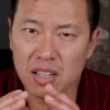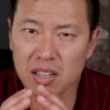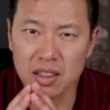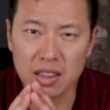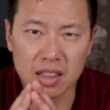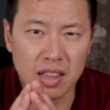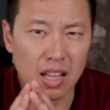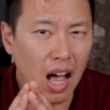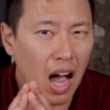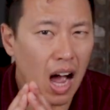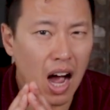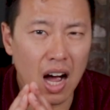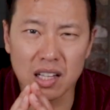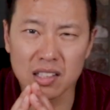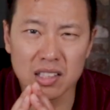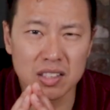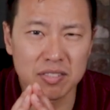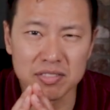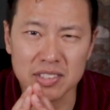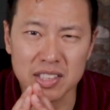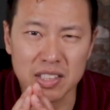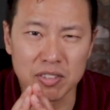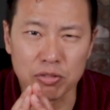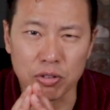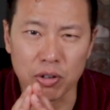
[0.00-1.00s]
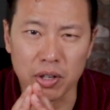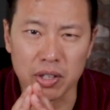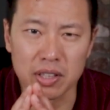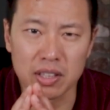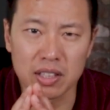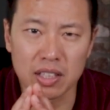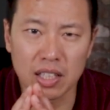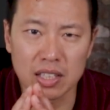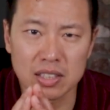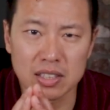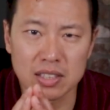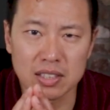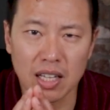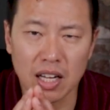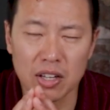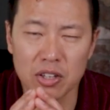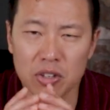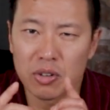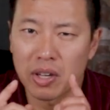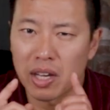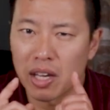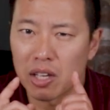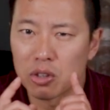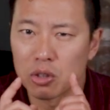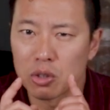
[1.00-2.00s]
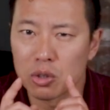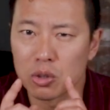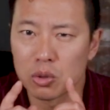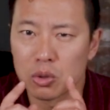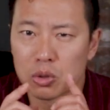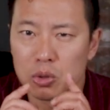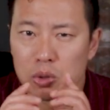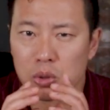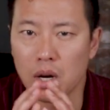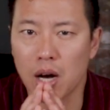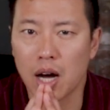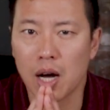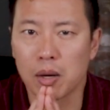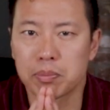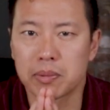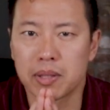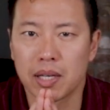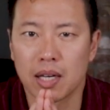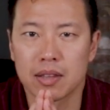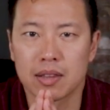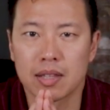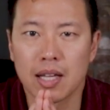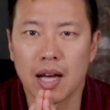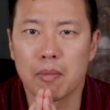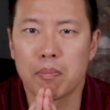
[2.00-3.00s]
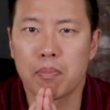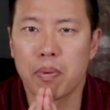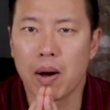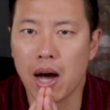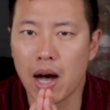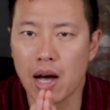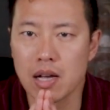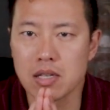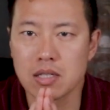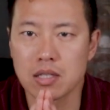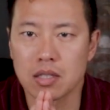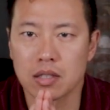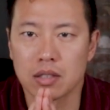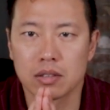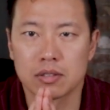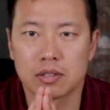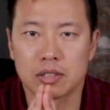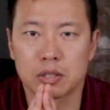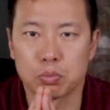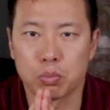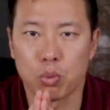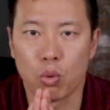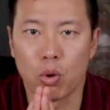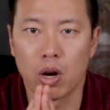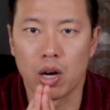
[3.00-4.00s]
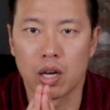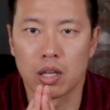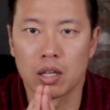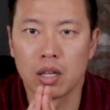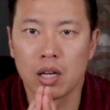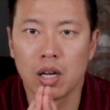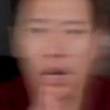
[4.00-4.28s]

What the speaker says: a lot of different things that you can do to obtain that positive spread.